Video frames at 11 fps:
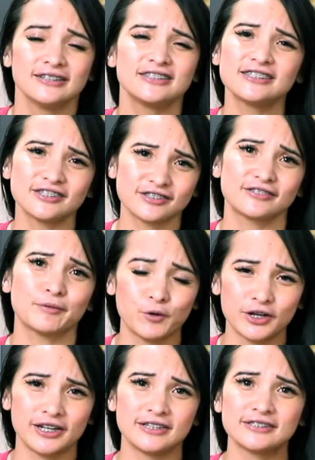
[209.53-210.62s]
Just the
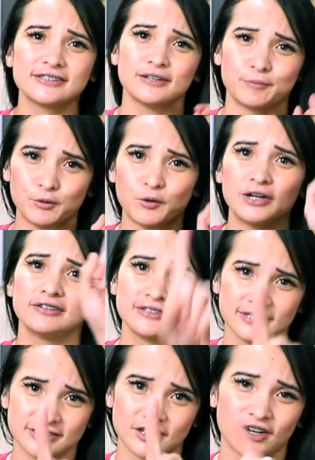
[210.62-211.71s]
point is, number one,
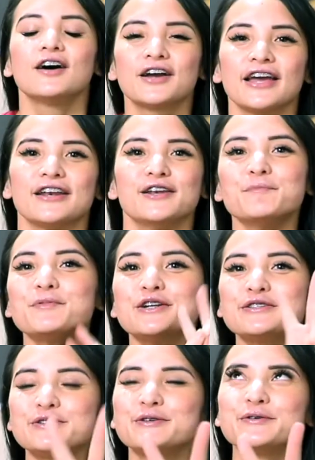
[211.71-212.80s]
to start. Okay, number
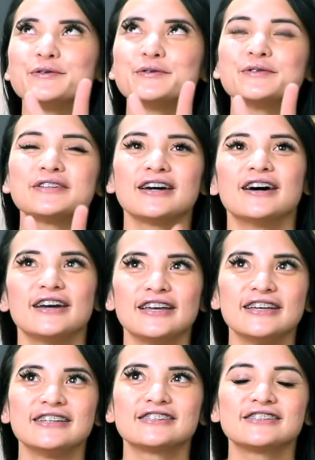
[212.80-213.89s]
two
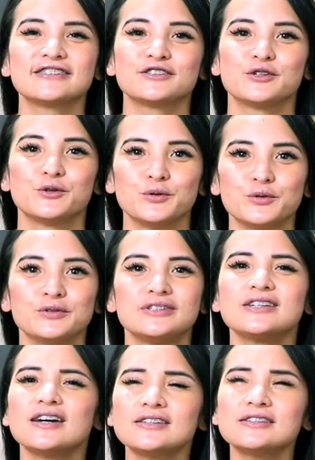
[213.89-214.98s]
is to
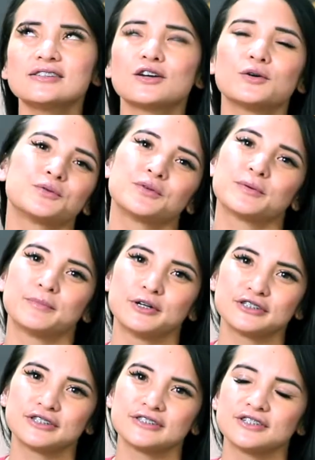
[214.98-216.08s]
just go through the
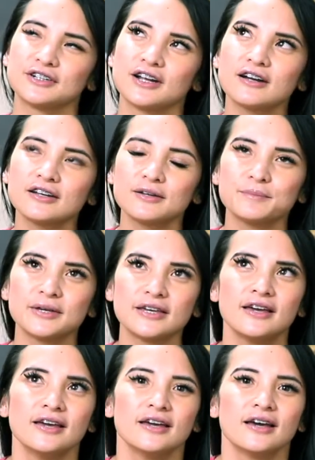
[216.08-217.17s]
motions. You're not gonna be